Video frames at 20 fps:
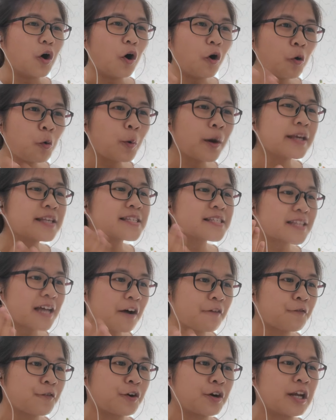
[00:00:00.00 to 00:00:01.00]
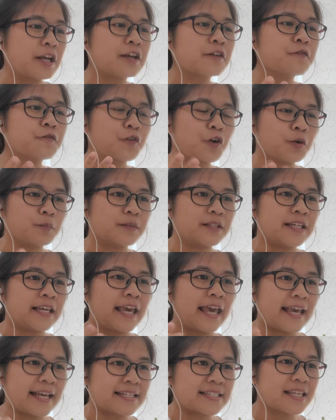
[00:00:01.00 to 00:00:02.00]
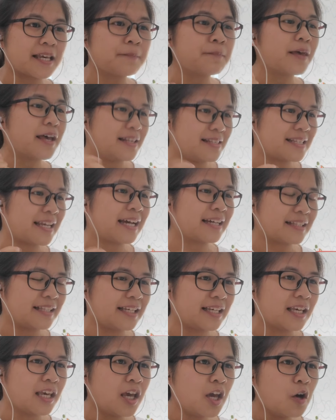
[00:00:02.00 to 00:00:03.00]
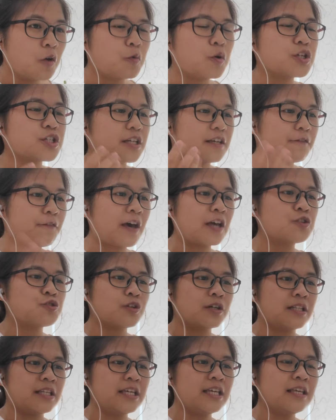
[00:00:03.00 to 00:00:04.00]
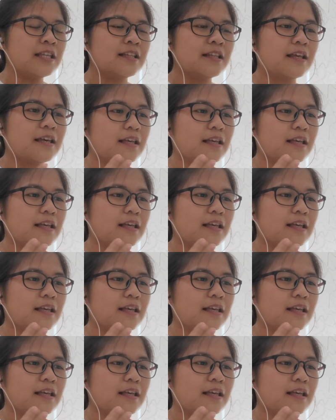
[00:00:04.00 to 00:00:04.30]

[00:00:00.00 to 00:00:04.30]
always suffering from the exam anxiety, which eventually